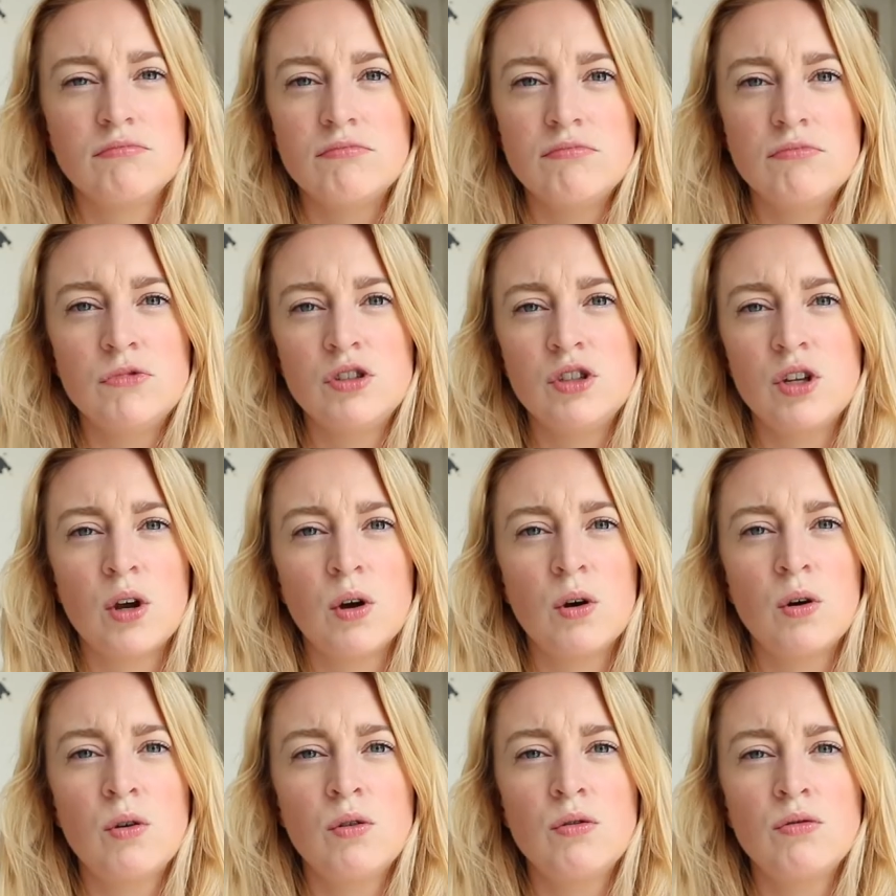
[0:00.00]

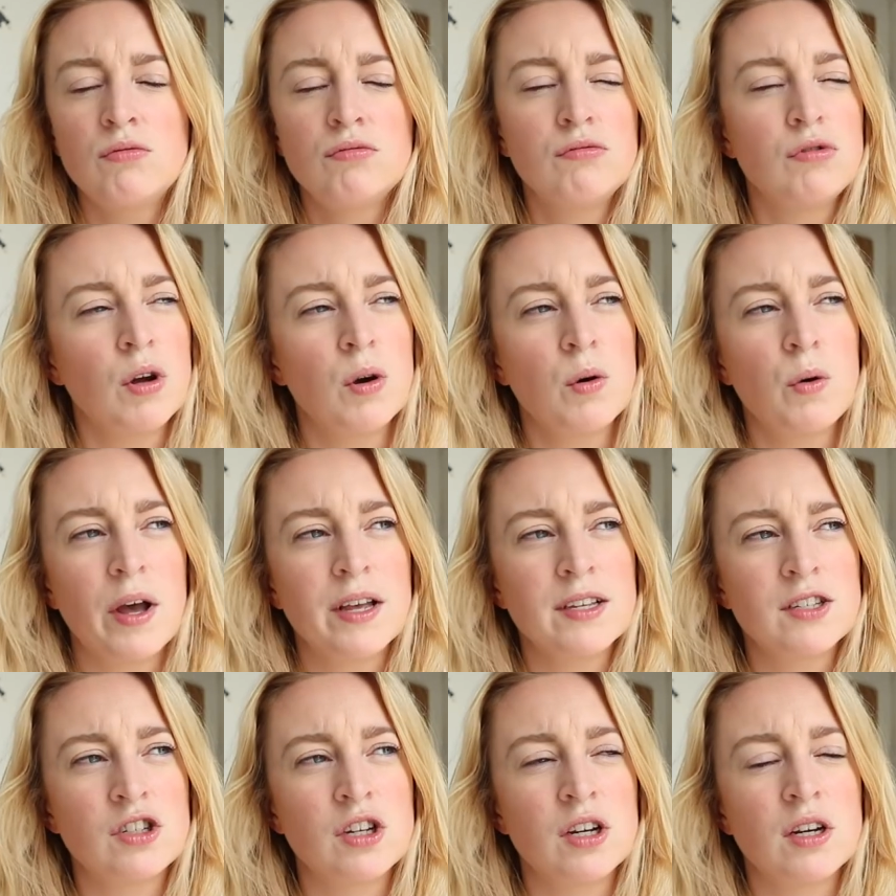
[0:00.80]
no
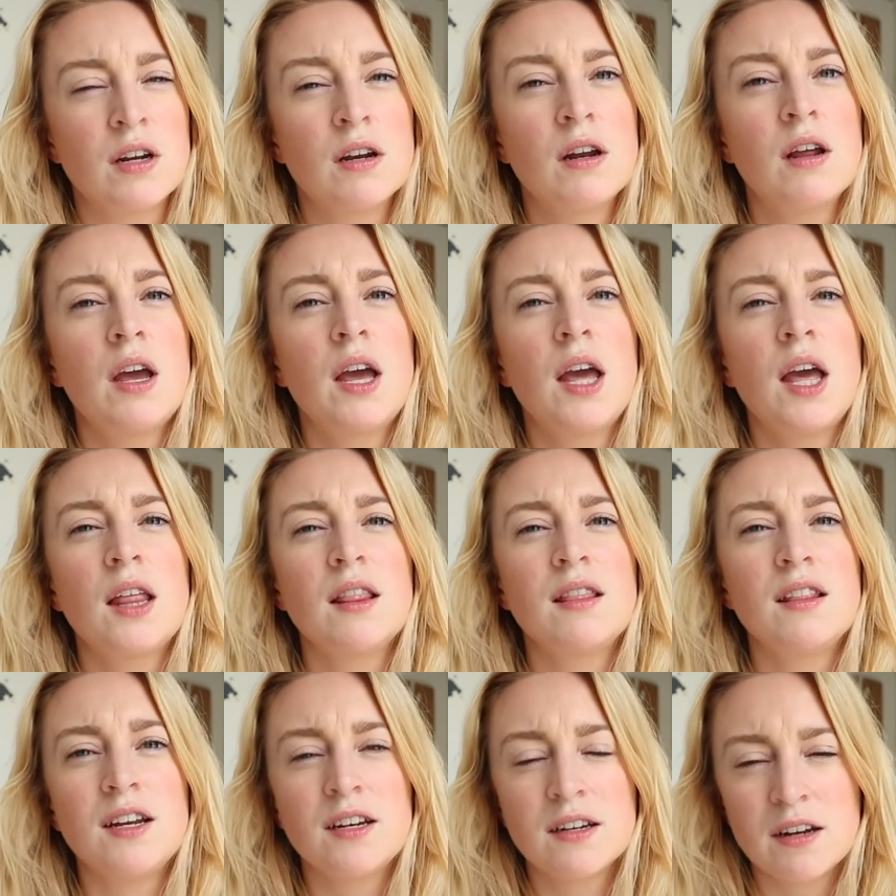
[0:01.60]
question,
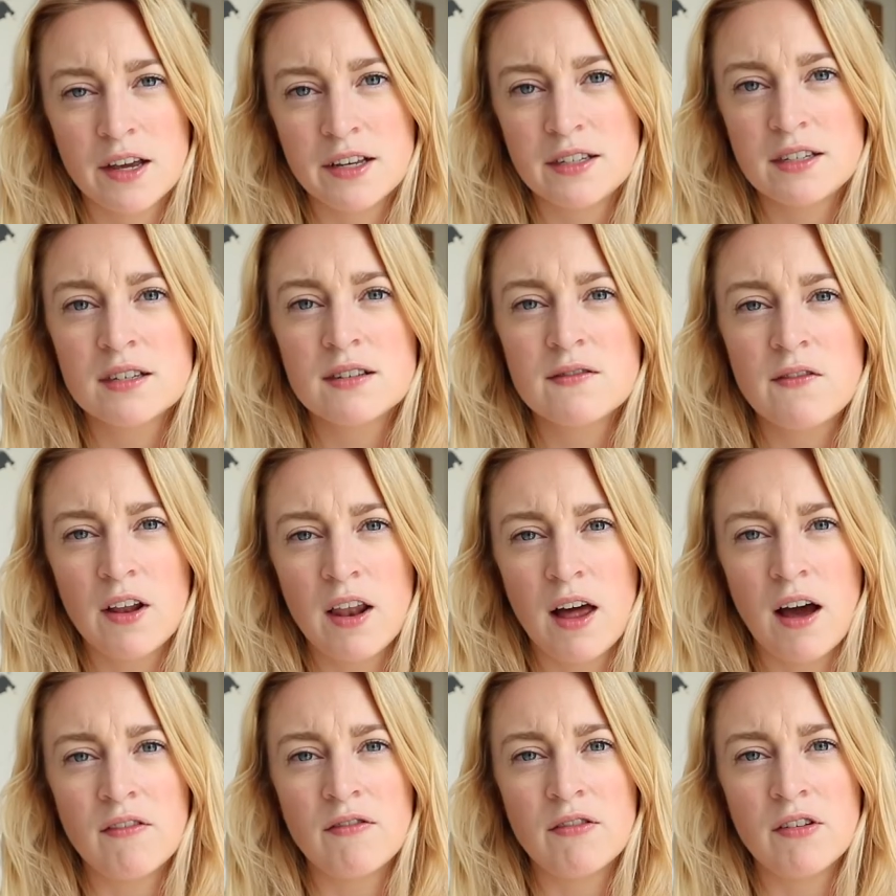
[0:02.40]
the nicest
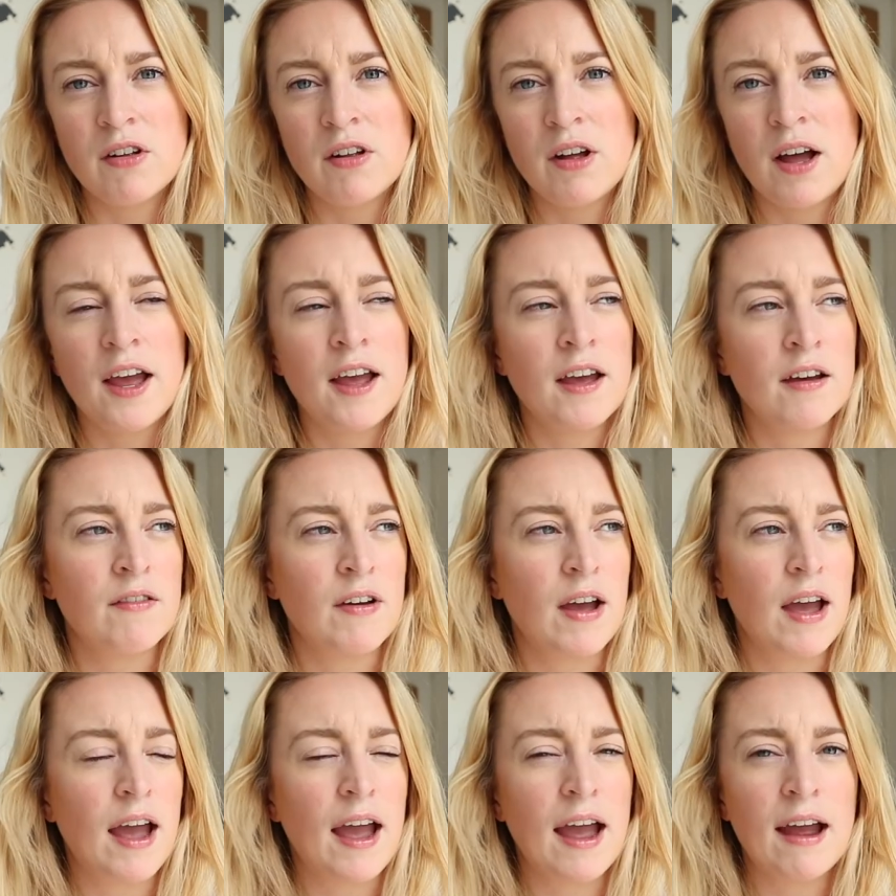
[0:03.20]
falafel I have
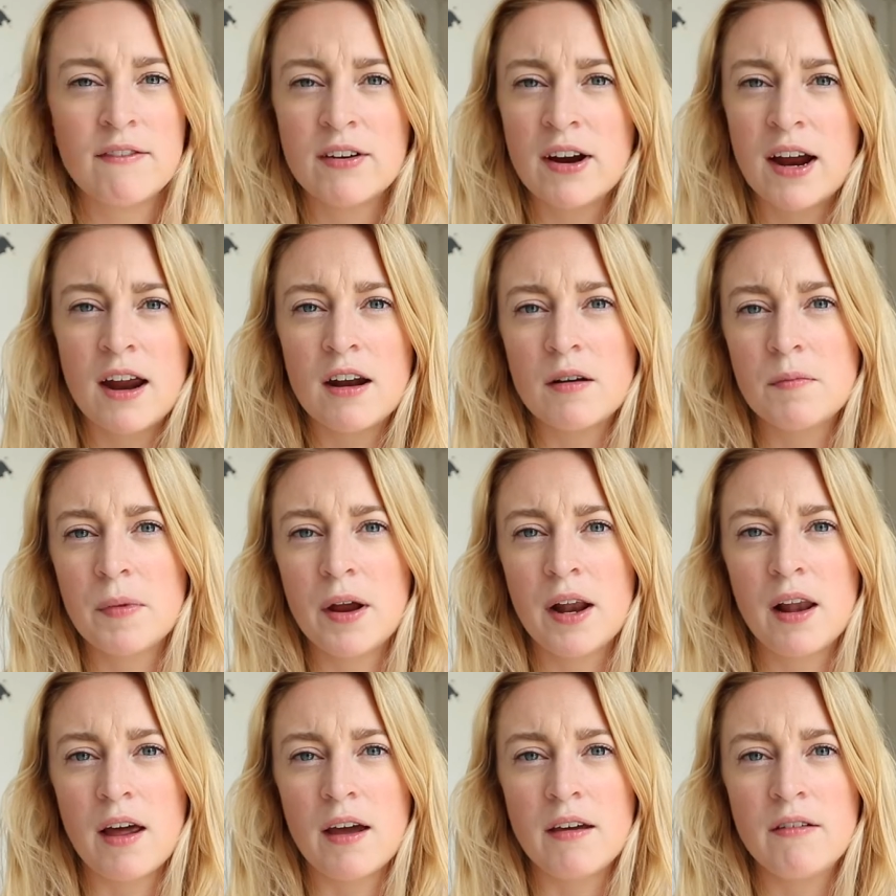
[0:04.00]
ever had in
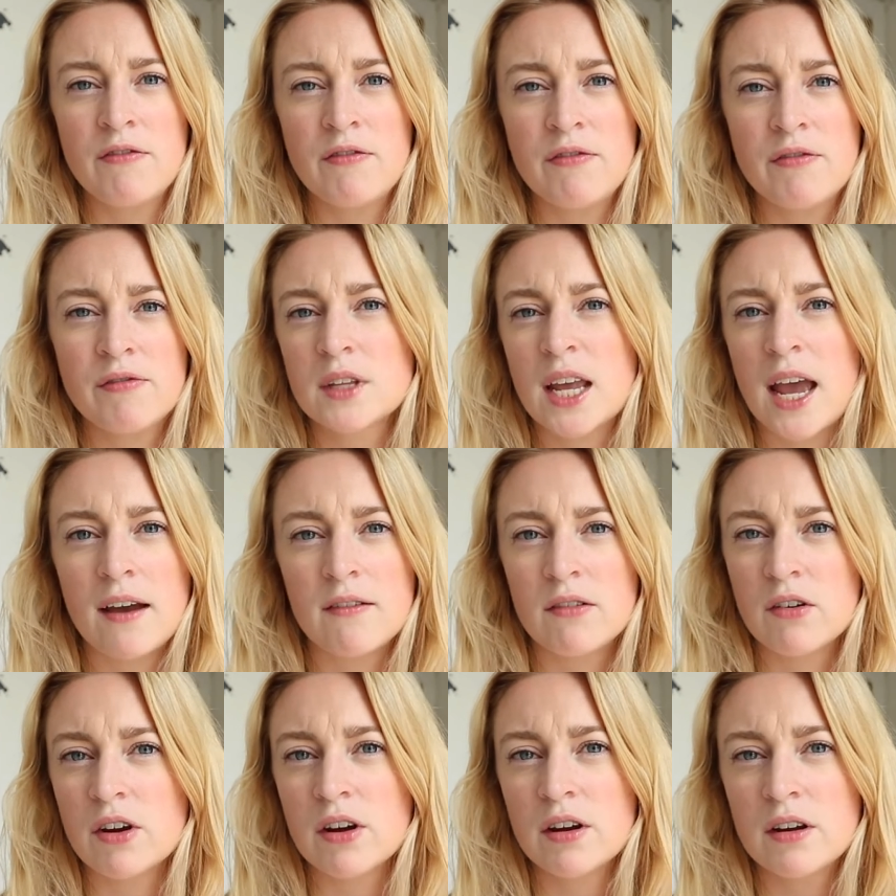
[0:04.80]
my life,
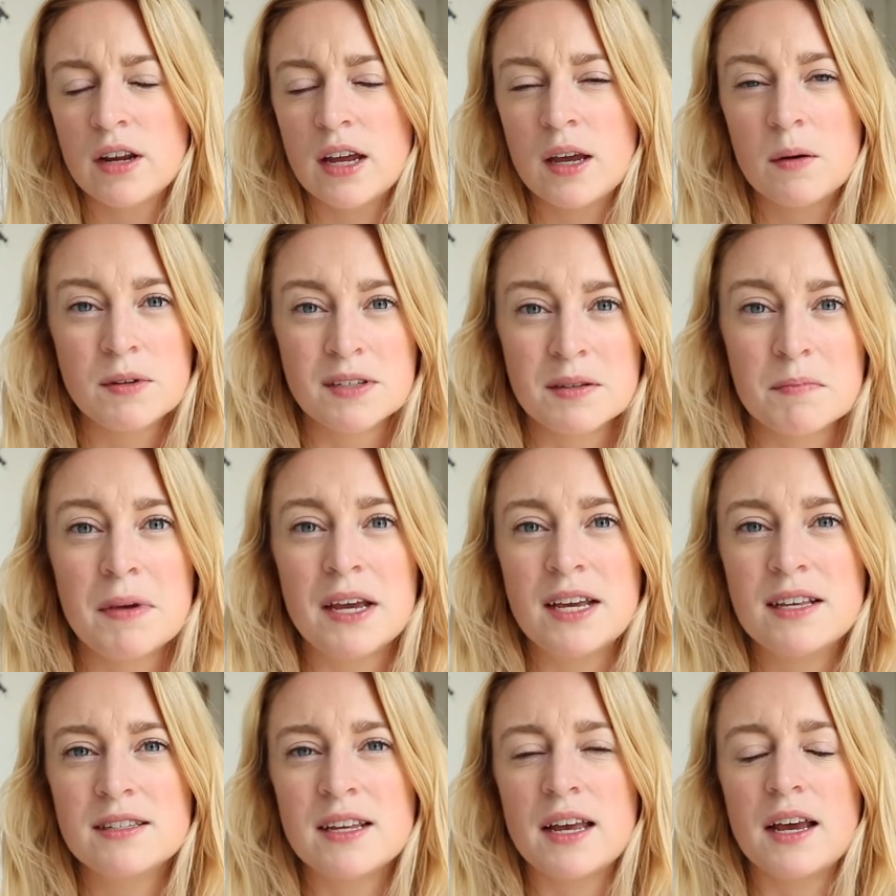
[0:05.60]
ever. It was
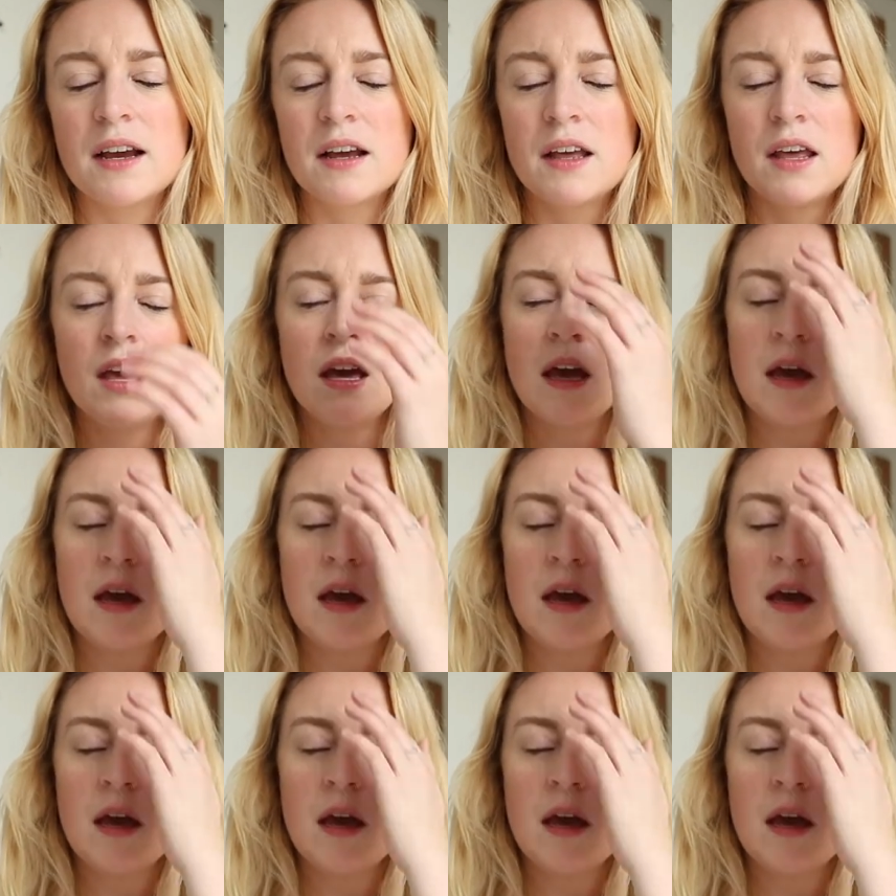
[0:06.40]
amazing.